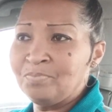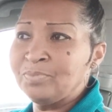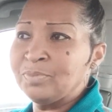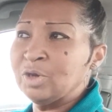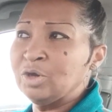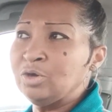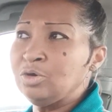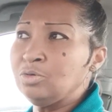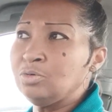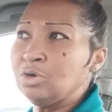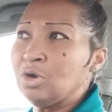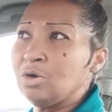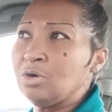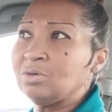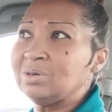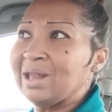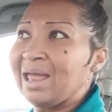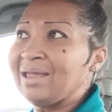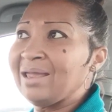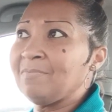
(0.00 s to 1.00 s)
You know,
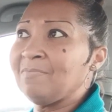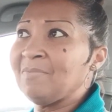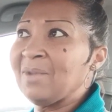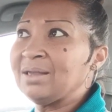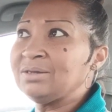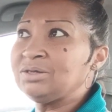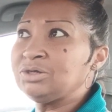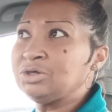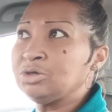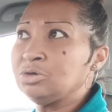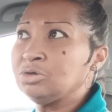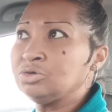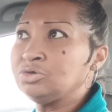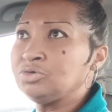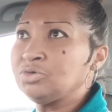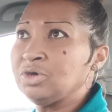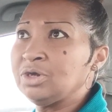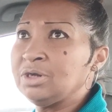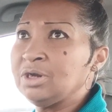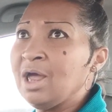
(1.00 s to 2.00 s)
like my
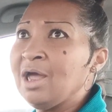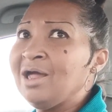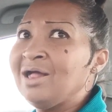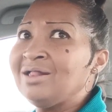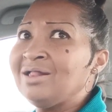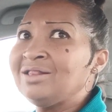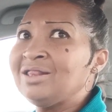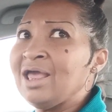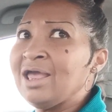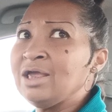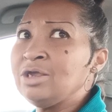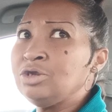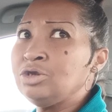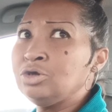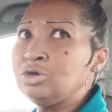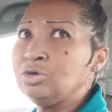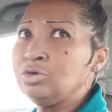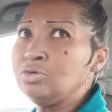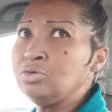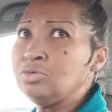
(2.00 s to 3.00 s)
children, they
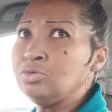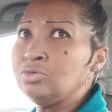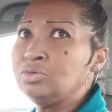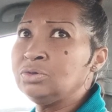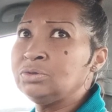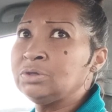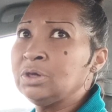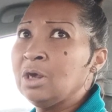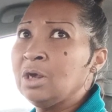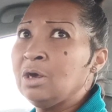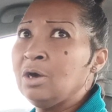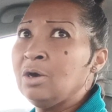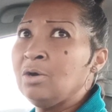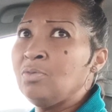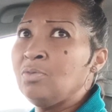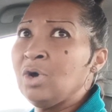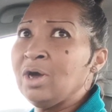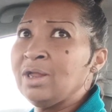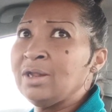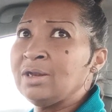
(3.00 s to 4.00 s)
use
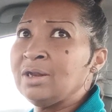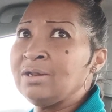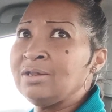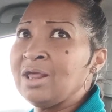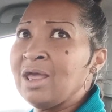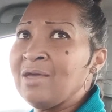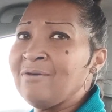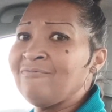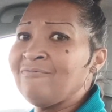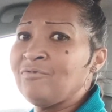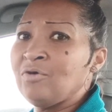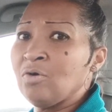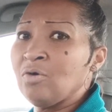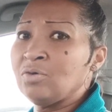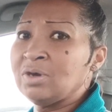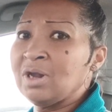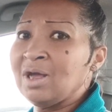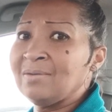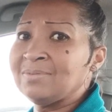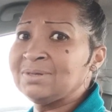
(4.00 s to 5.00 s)
what they've
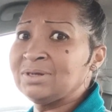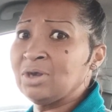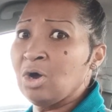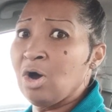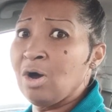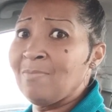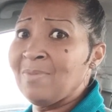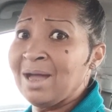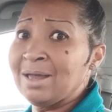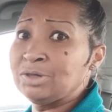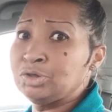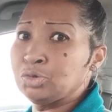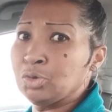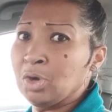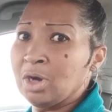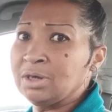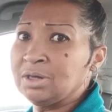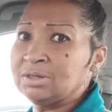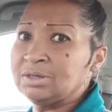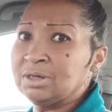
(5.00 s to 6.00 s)
grown up, saw my
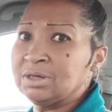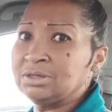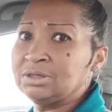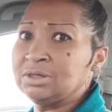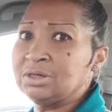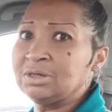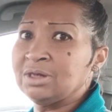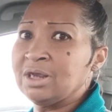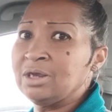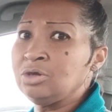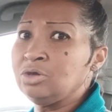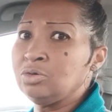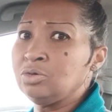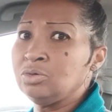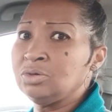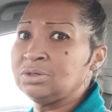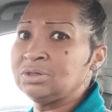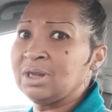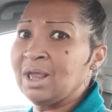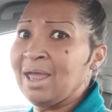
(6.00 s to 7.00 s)
drug addiction, they
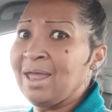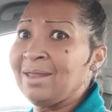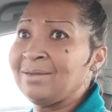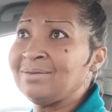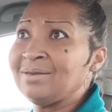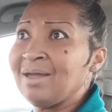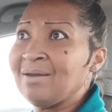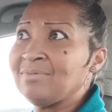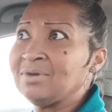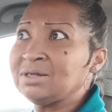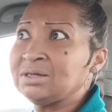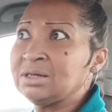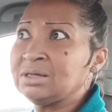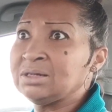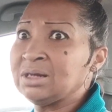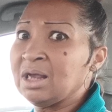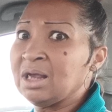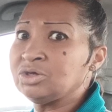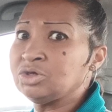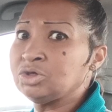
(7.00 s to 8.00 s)
use that never to
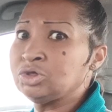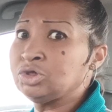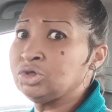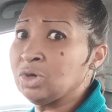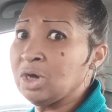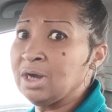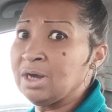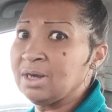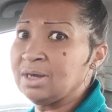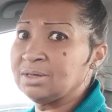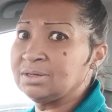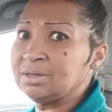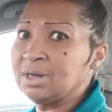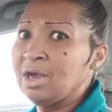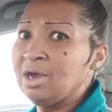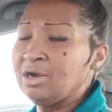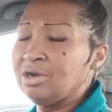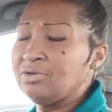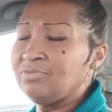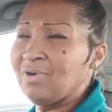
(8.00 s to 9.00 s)
touch drugs,
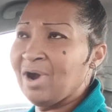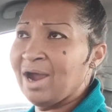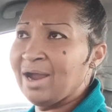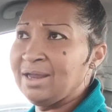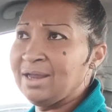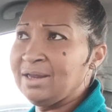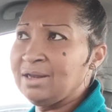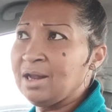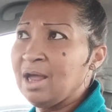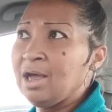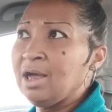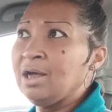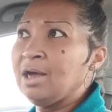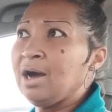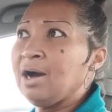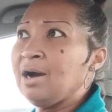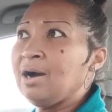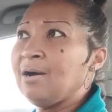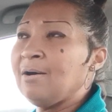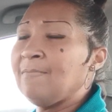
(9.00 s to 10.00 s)
right?
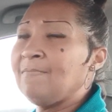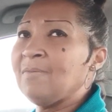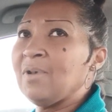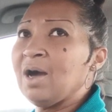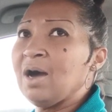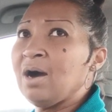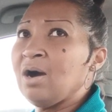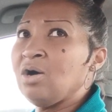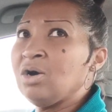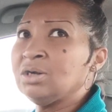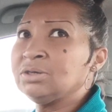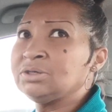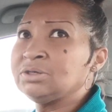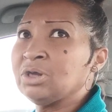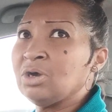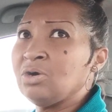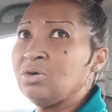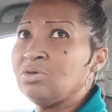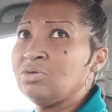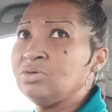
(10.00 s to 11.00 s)

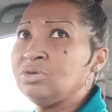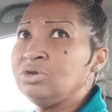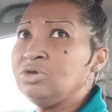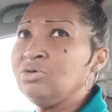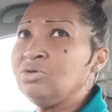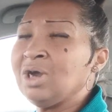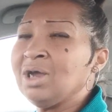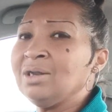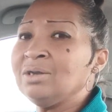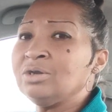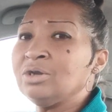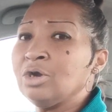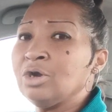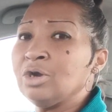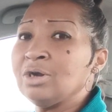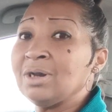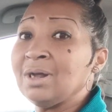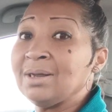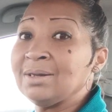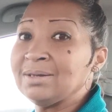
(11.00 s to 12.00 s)
Also, you can
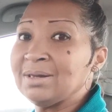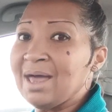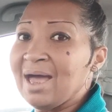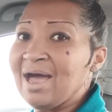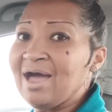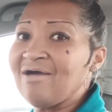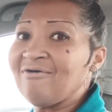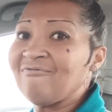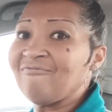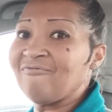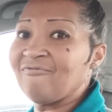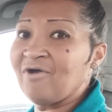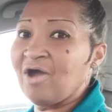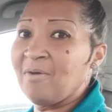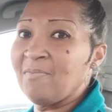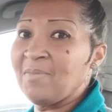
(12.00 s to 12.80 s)
learn a lot from